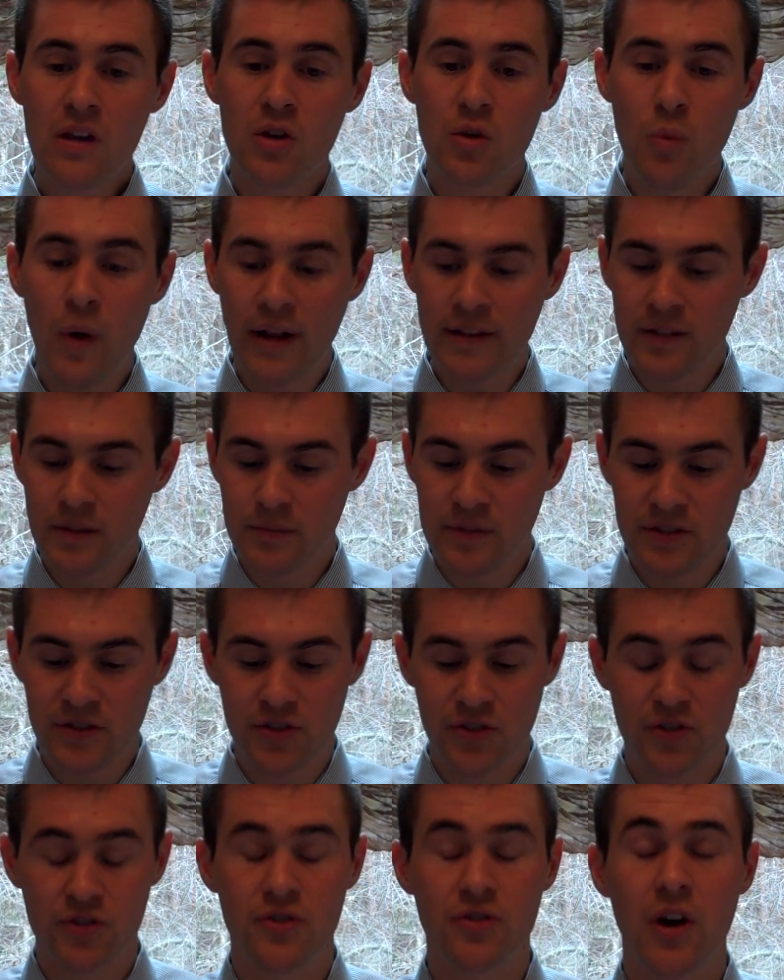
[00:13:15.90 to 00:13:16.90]
You want them to
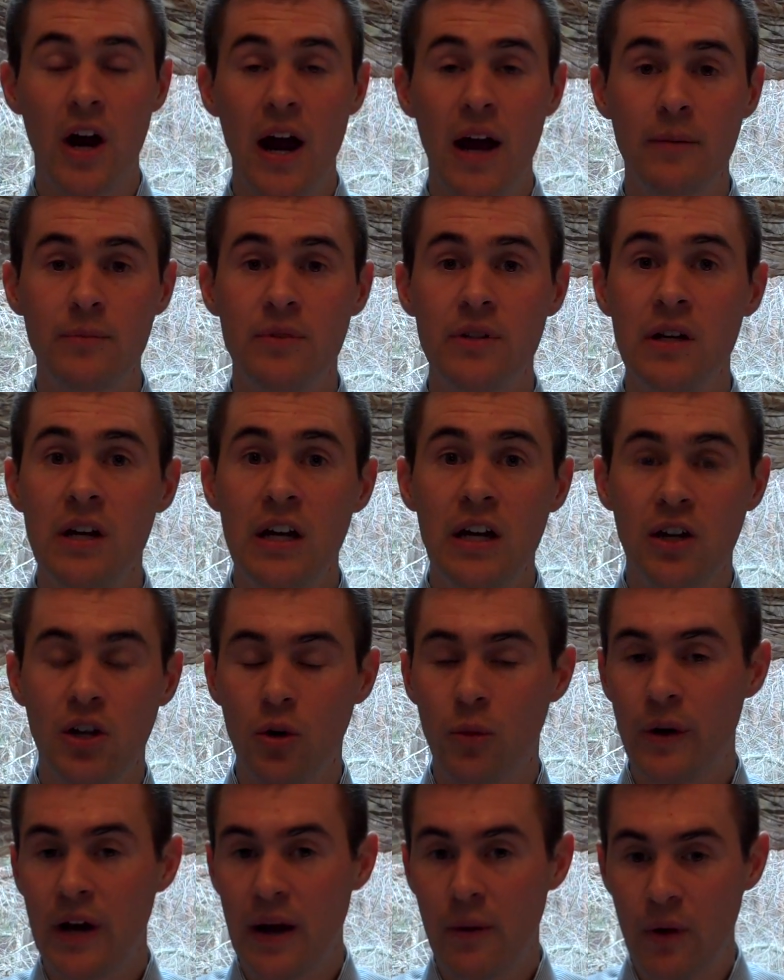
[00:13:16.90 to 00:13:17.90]
subscribe.
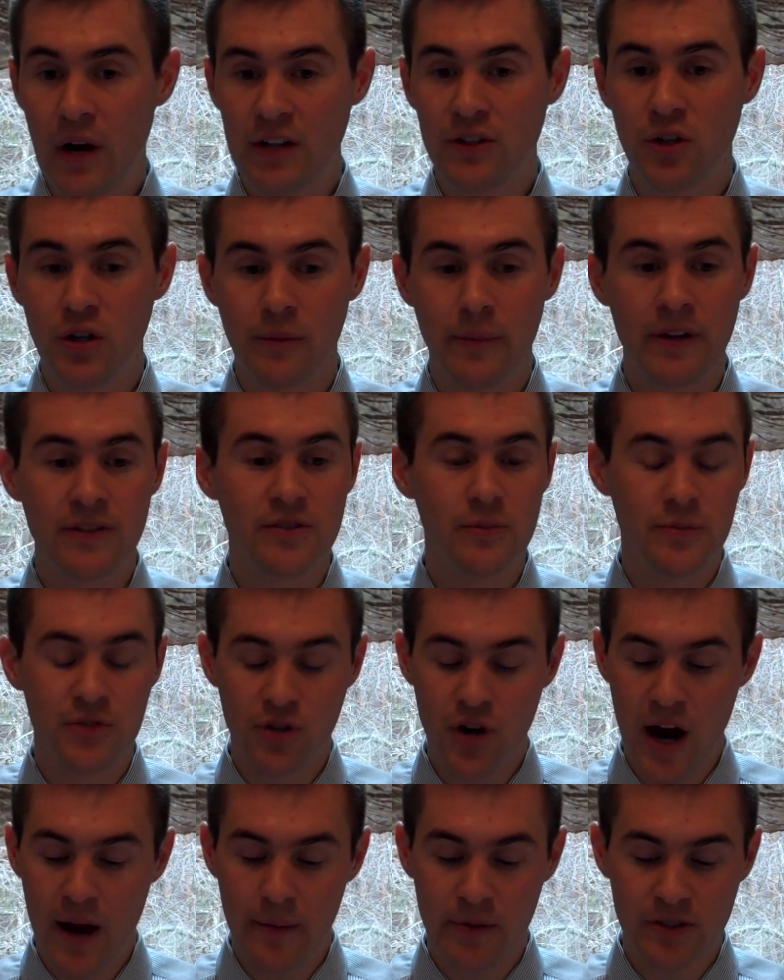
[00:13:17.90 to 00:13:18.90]
When I talk about
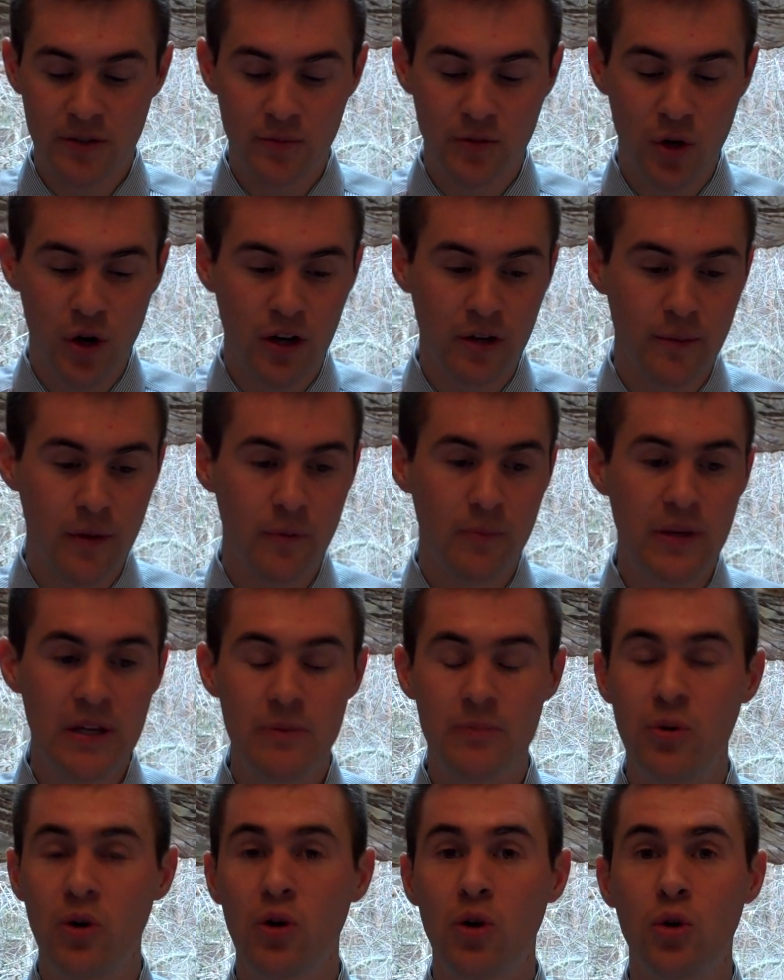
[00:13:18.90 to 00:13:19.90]
subscribers, I'm talking about
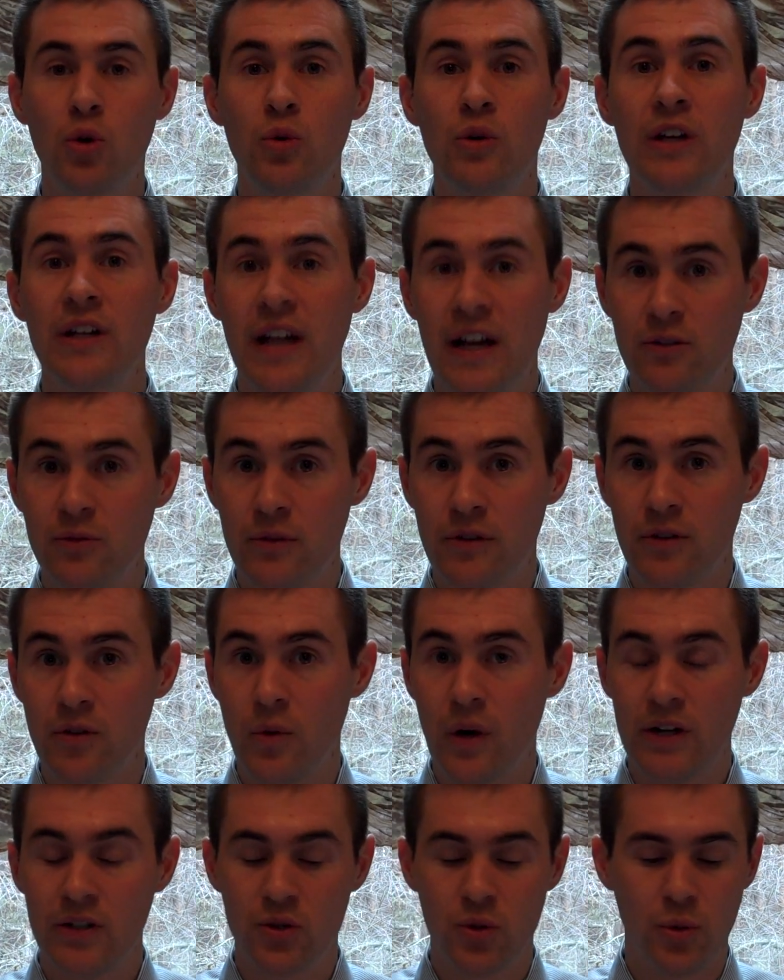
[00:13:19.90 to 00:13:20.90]
people who connect with
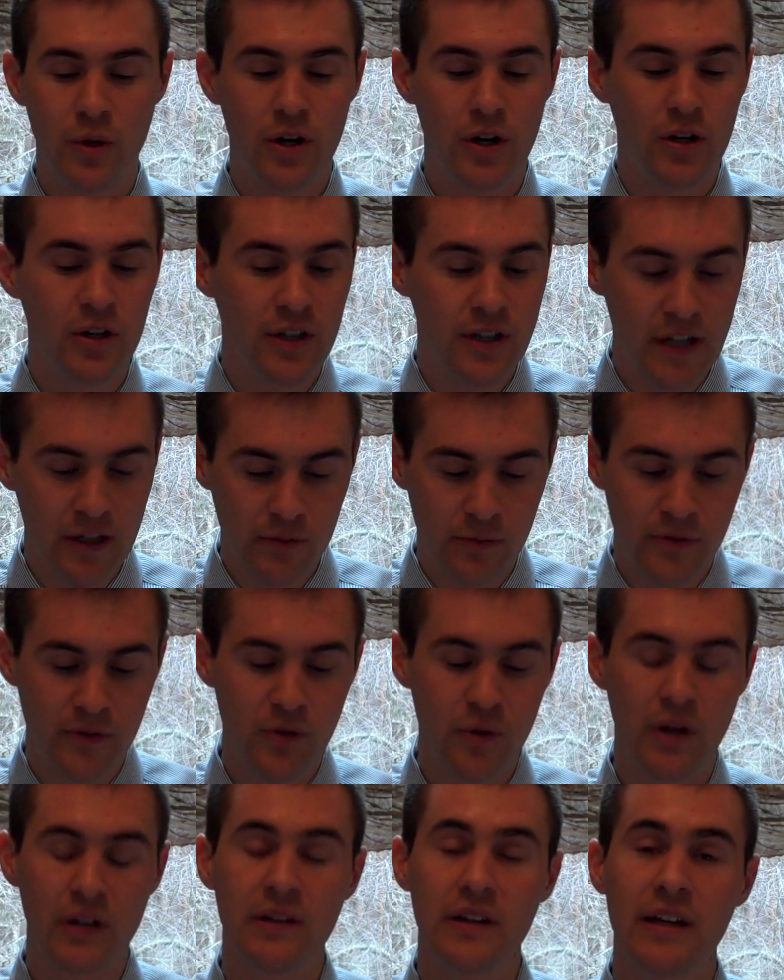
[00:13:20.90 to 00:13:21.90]
you on Twitter, connect with
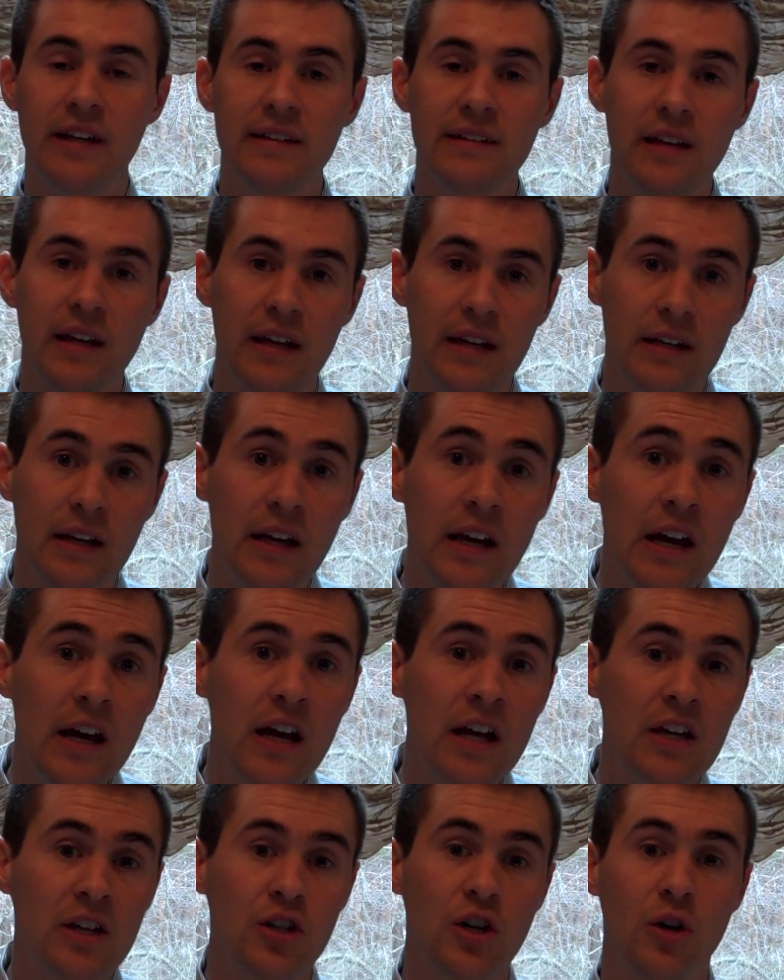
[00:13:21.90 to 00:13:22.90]
you on LinkedIn.
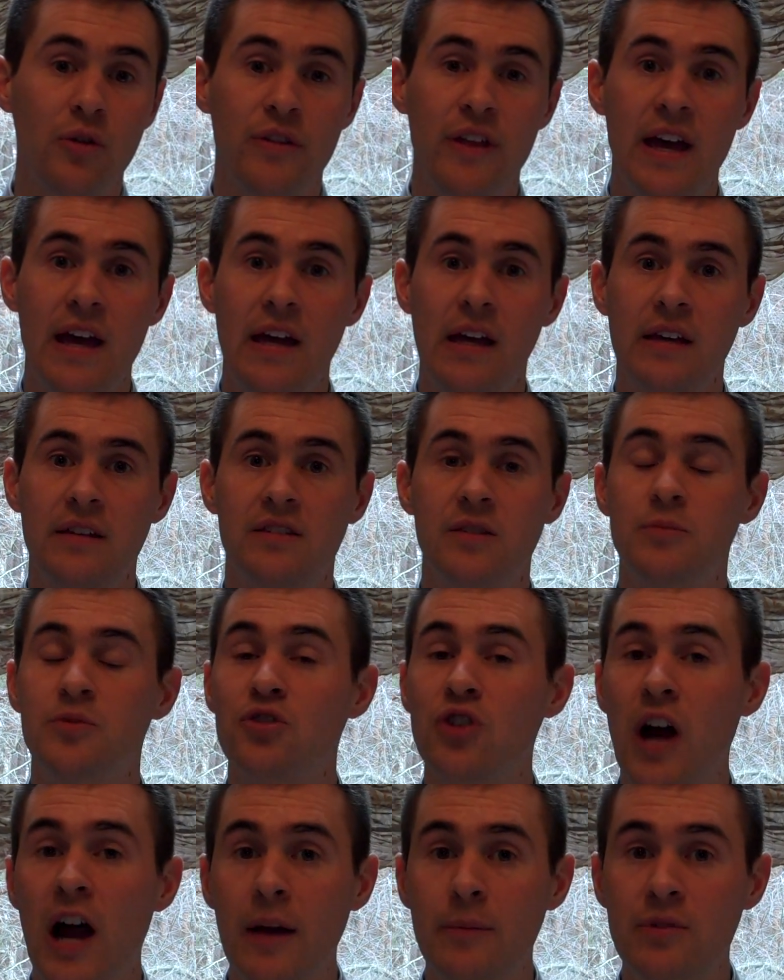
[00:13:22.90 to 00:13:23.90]
They
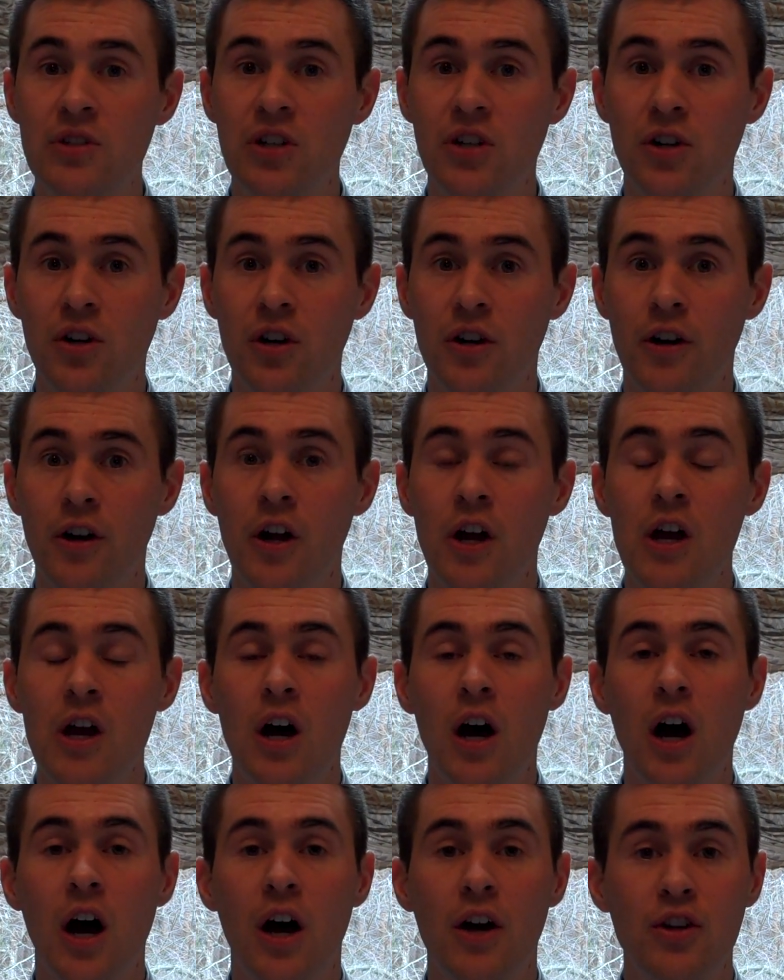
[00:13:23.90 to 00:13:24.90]
subscribe to your
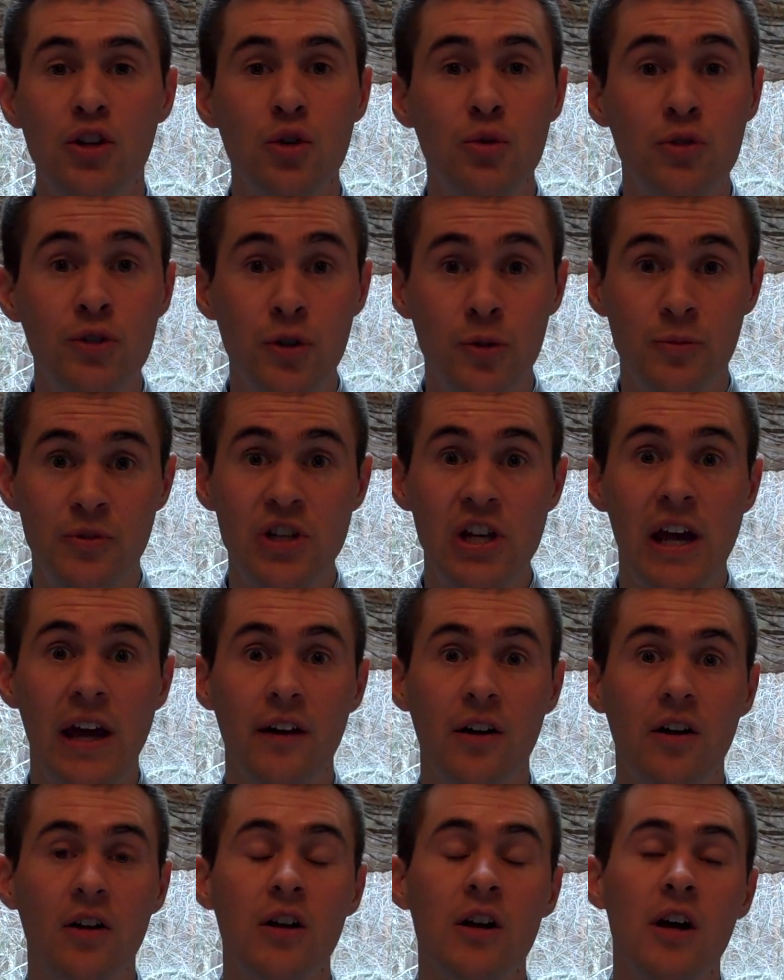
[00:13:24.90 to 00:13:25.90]
YouTube
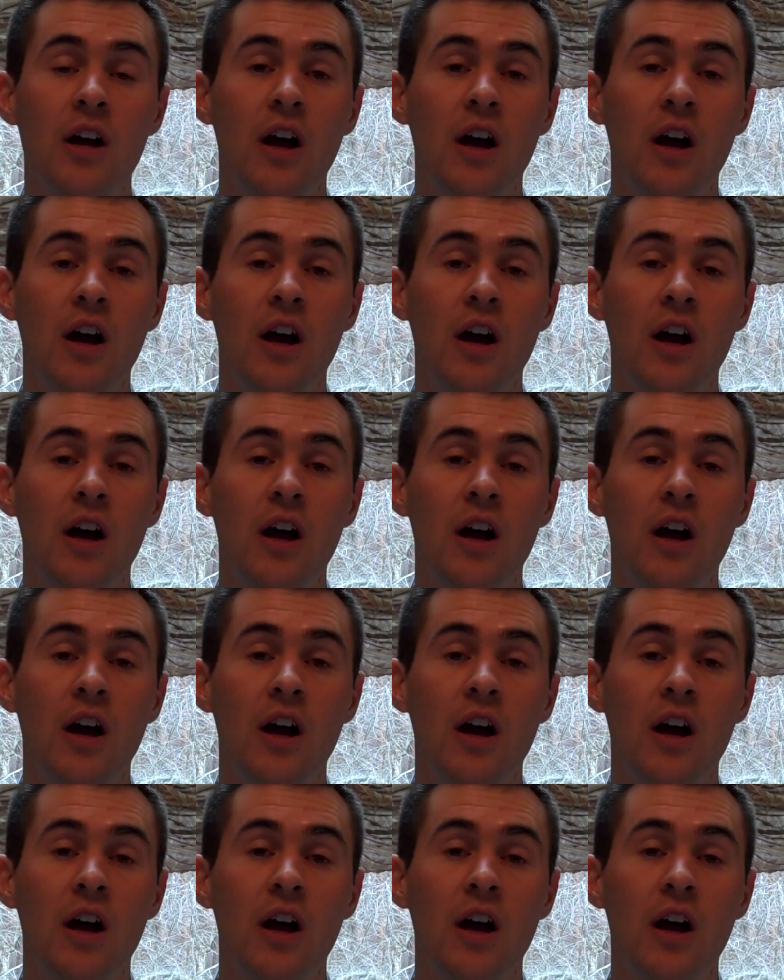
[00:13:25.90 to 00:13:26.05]
channel.